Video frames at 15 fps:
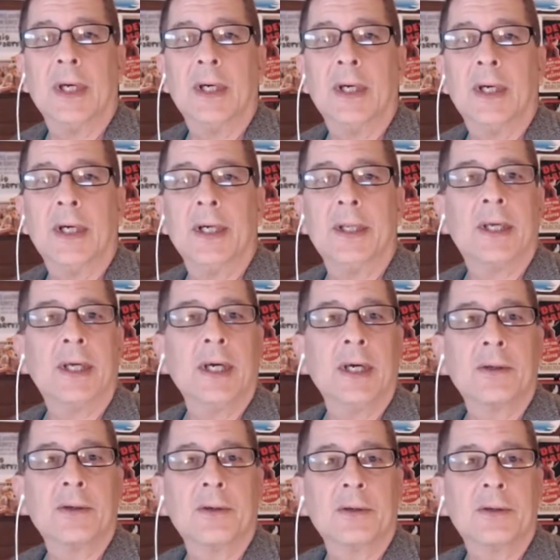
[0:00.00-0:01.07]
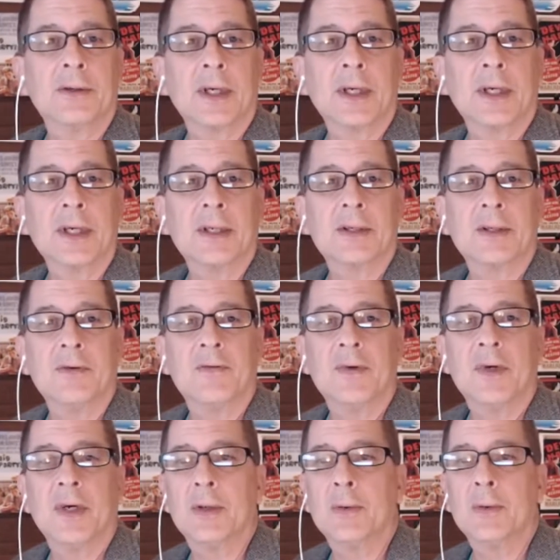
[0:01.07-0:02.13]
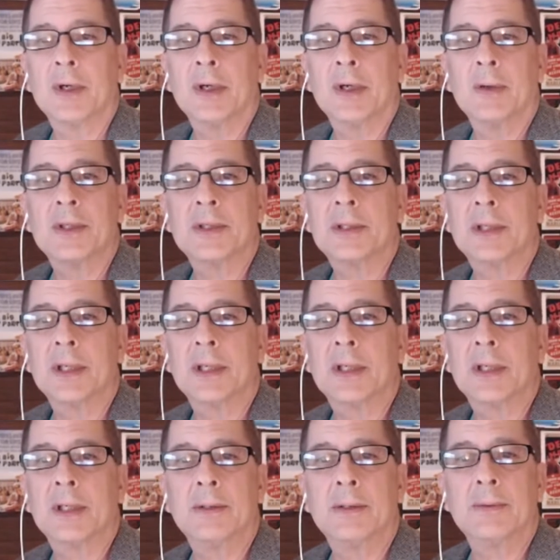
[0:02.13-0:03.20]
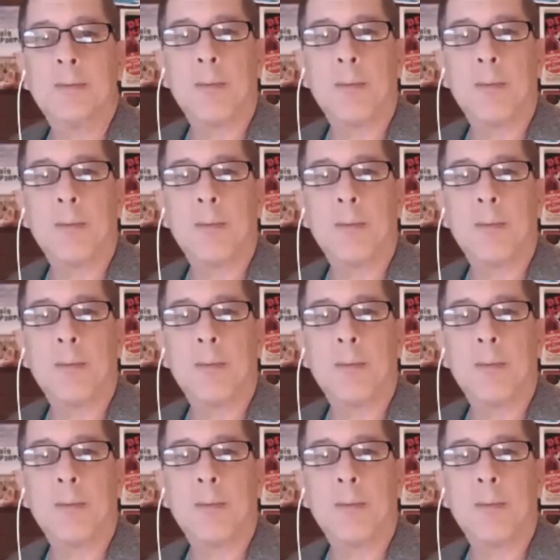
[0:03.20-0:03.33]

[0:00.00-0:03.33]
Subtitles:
hide the calendar so I can actually find where I was again.